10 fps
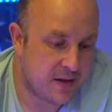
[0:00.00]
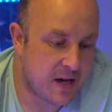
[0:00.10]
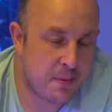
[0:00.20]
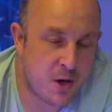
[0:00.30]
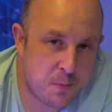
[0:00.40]

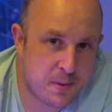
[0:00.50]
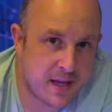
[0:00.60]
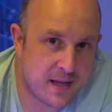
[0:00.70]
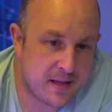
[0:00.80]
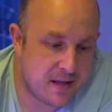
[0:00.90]
I'm
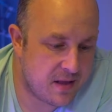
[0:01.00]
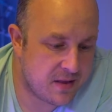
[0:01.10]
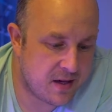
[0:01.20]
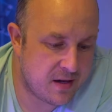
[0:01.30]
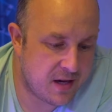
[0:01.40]
hoping
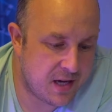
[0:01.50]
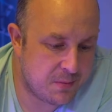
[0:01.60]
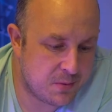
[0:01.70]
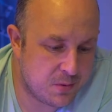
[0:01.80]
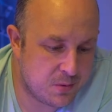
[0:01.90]
that I
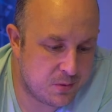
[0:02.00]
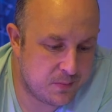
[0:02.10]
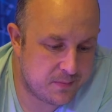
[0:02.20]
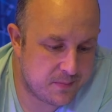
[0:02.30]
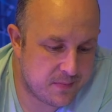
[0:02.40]

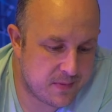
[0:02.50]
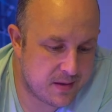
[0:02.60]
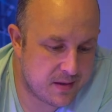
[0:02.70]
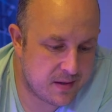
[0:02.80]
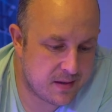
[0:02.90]
will
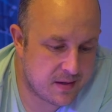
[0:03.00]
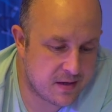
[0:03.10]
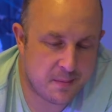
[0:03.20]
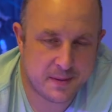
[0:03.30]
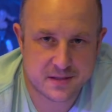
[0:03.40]

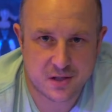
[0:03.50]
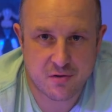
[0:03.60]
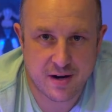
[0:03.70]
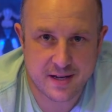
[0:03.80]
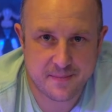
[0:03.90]
come into
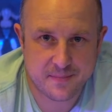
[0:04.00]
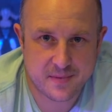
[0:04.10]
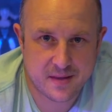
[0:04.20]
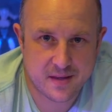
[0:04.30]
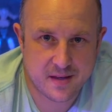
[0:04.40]
credit
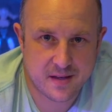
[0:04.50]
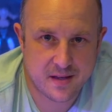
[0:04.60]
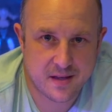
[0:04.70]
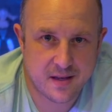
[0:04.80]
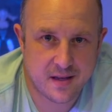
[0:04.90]

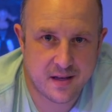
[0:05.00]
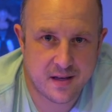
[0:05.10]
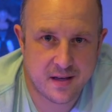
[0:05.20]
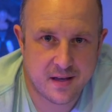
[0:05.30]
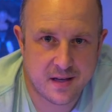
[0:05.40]

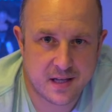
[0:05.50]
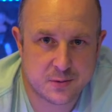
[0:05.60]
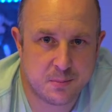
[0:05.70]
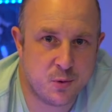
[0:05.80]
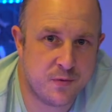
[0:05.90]
as
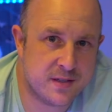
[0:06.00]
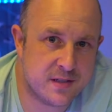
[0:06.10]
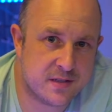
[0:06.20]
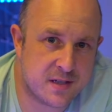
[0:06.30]
we move into